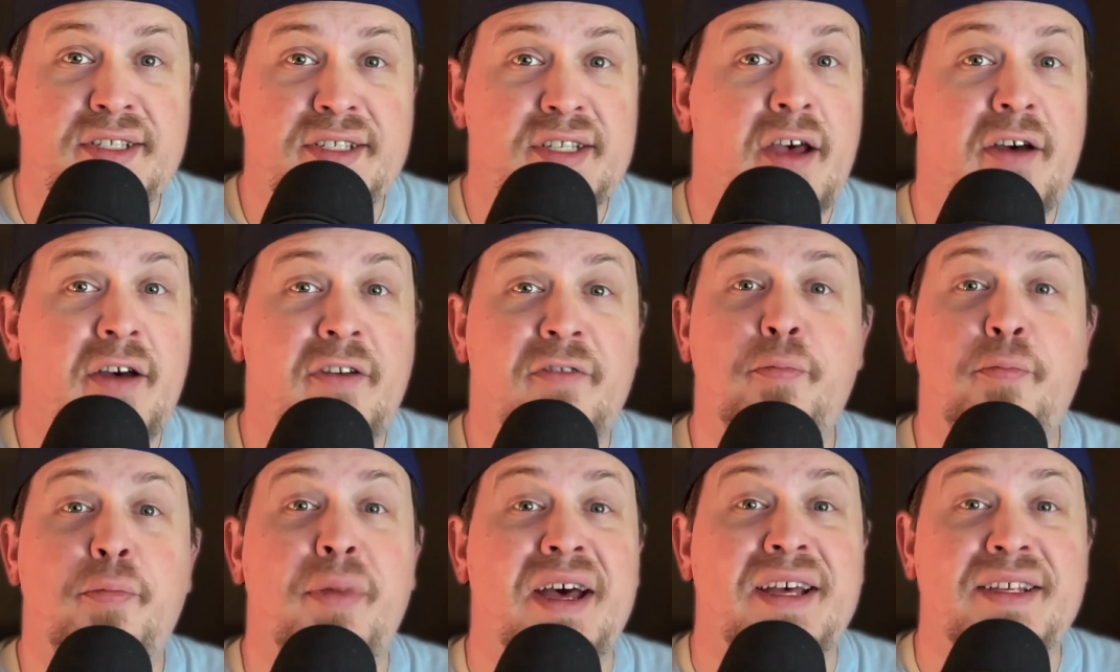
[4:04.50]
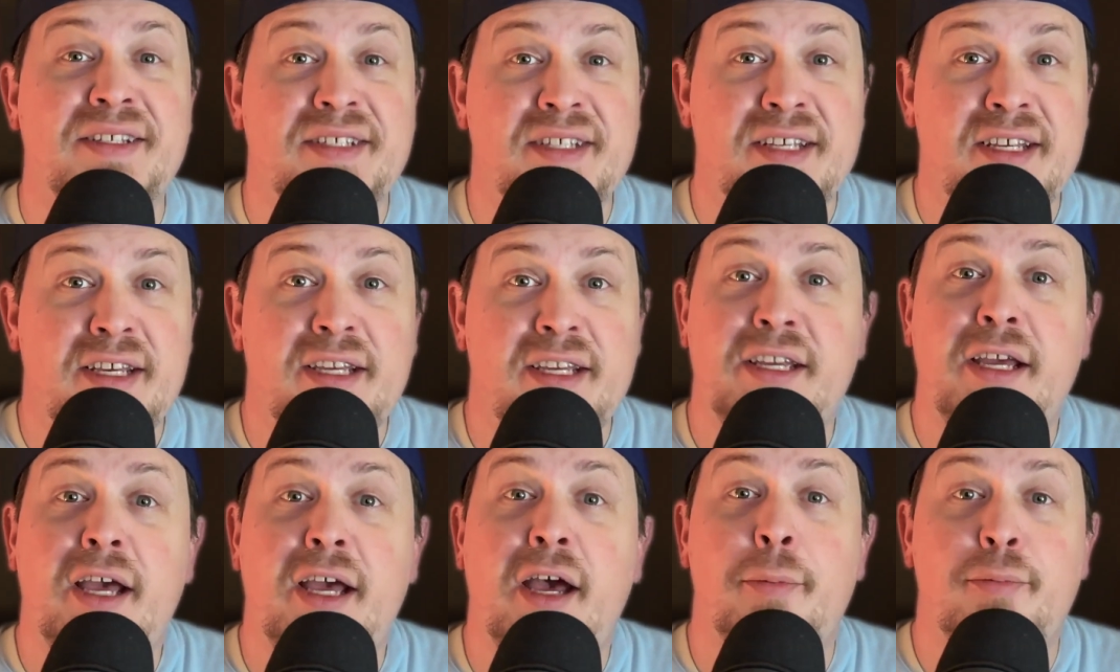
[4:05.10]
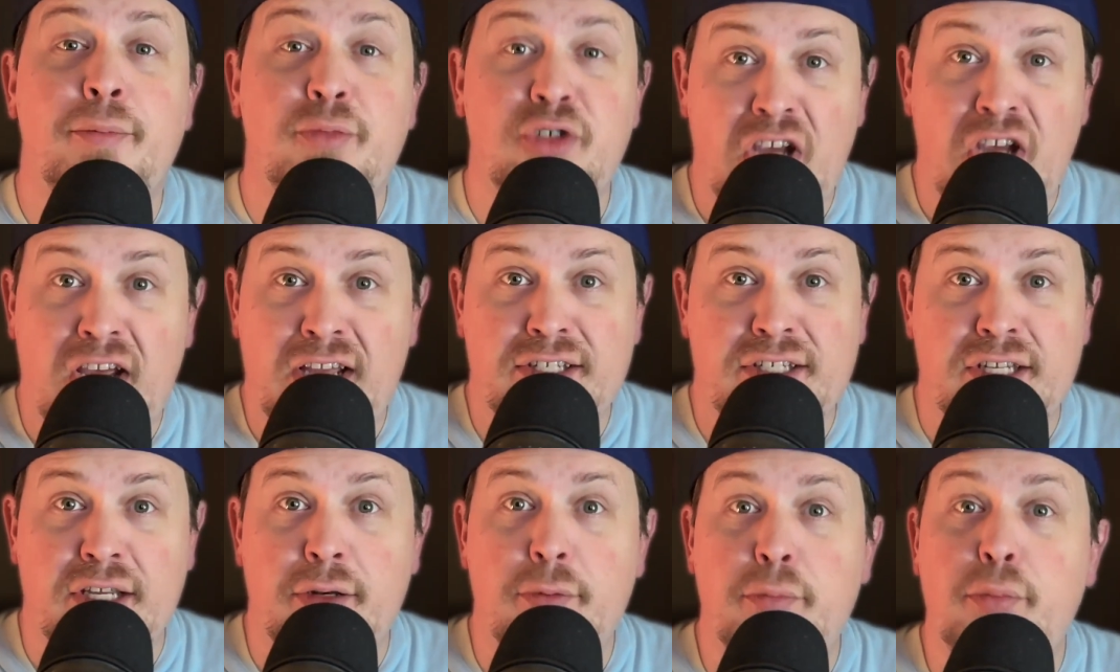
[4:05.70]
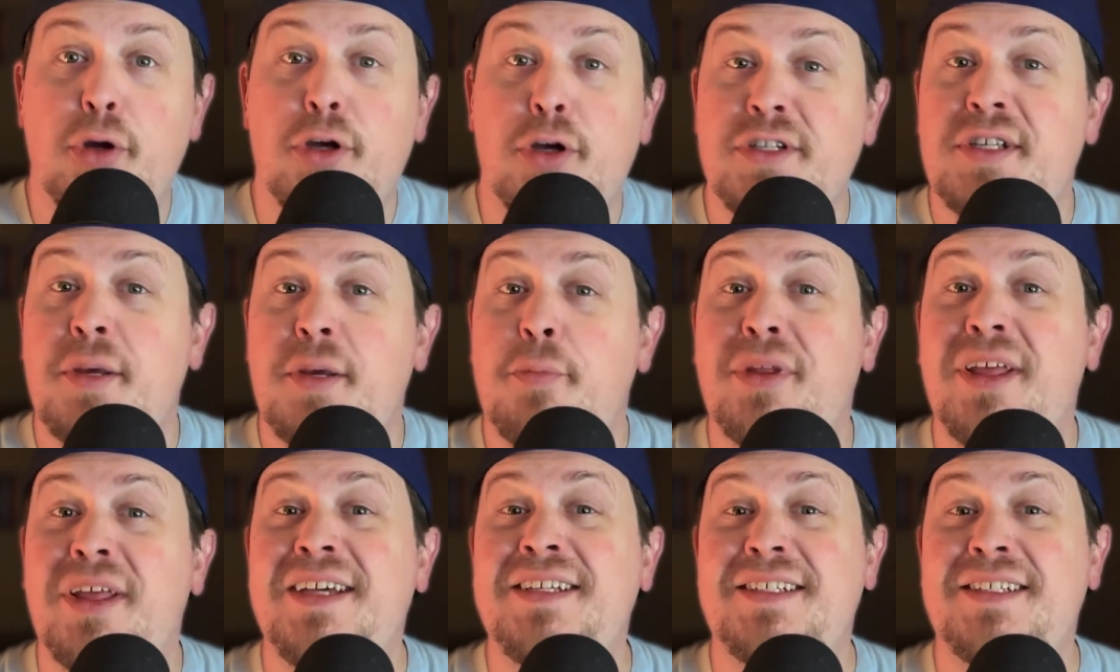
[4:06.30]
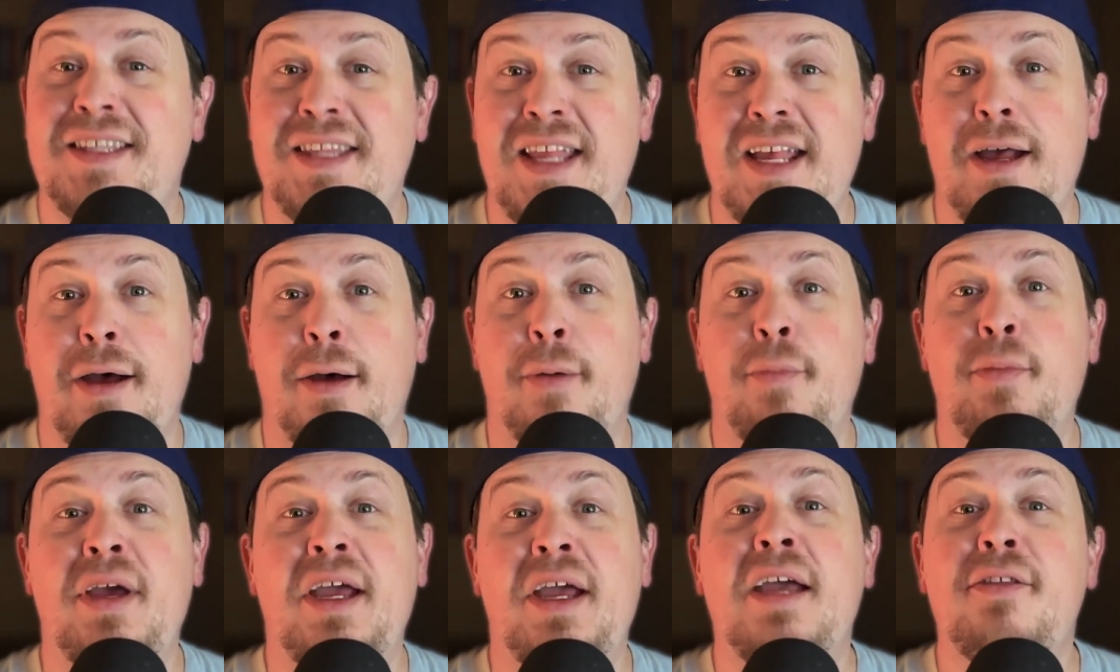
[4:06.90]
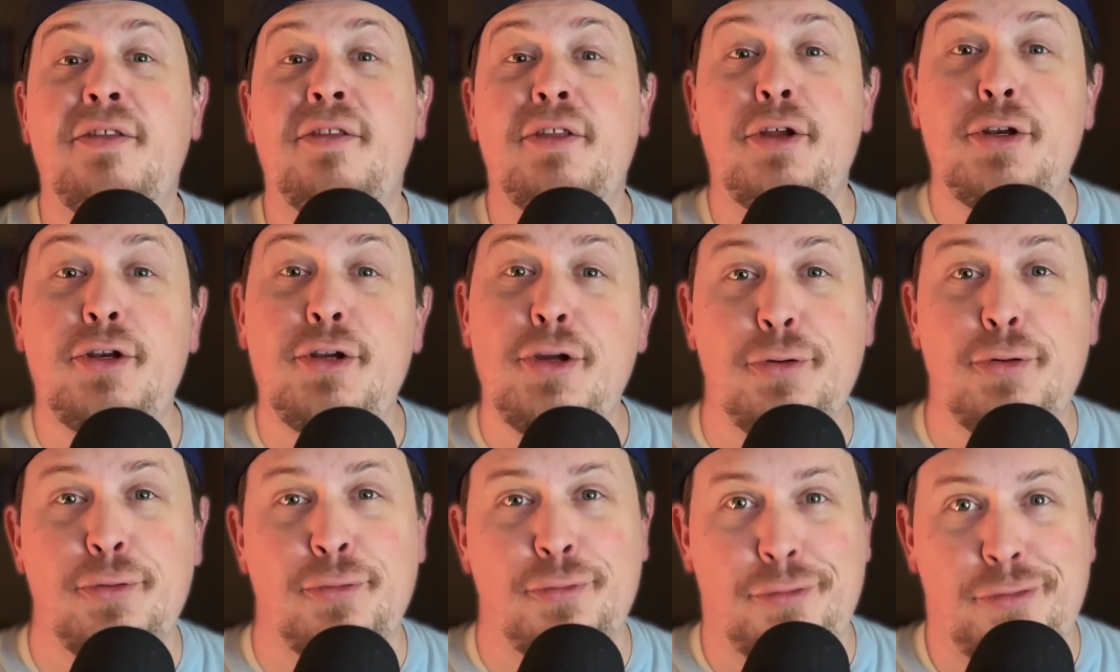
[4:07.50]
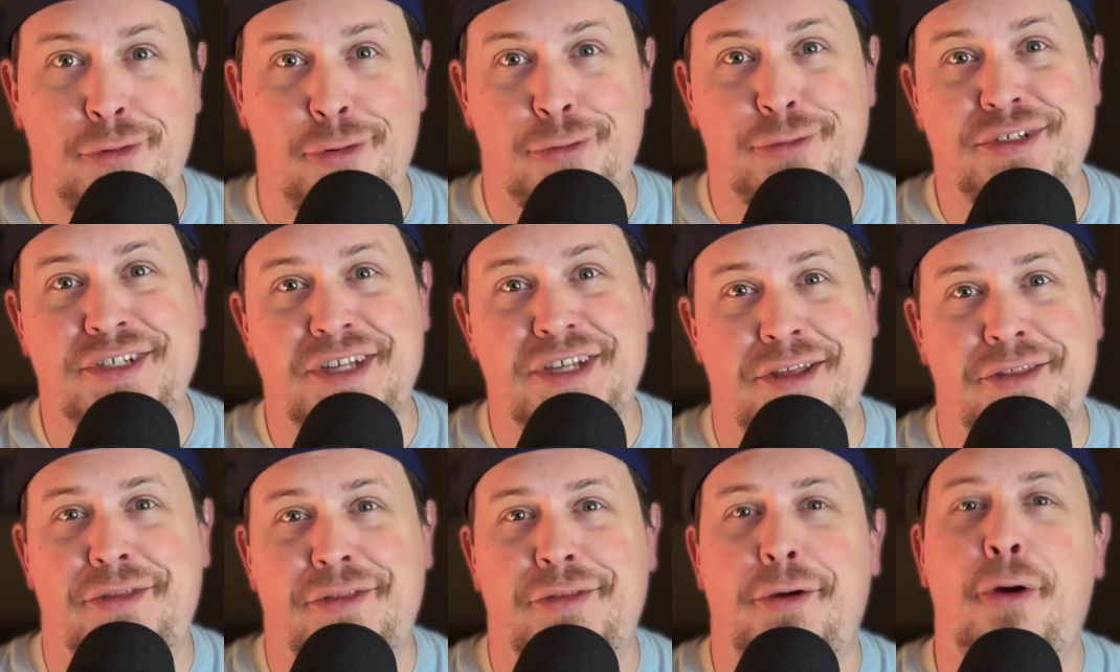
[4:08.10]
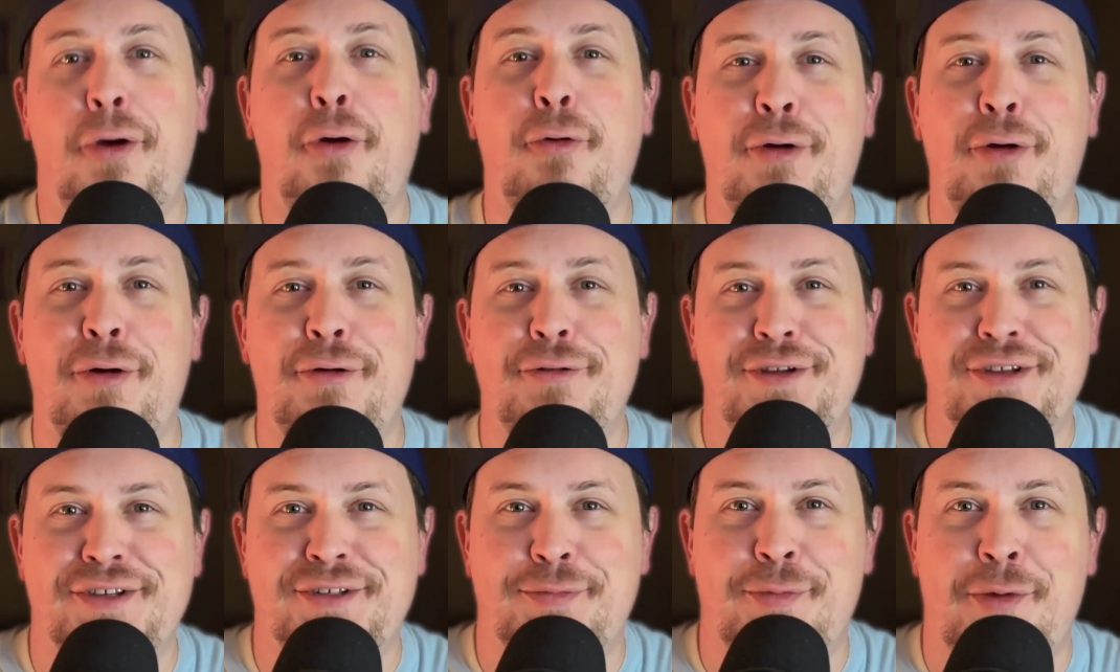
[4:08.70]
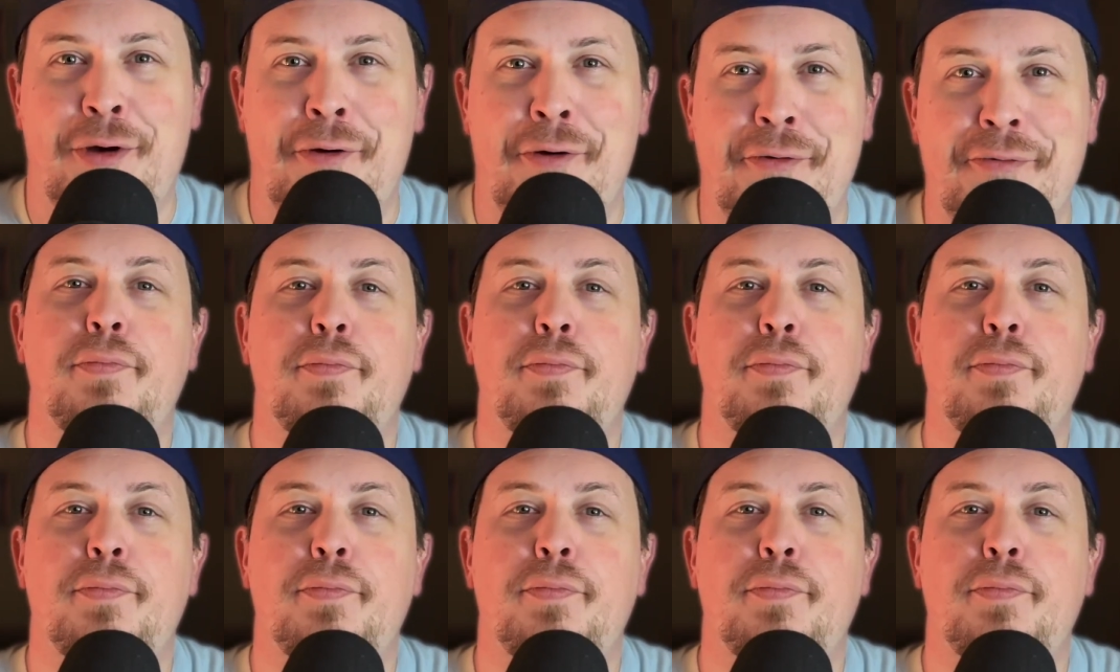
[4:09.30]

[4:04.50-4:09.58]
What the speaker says: of Passy objected because it placed them in the new 13th arrondissement.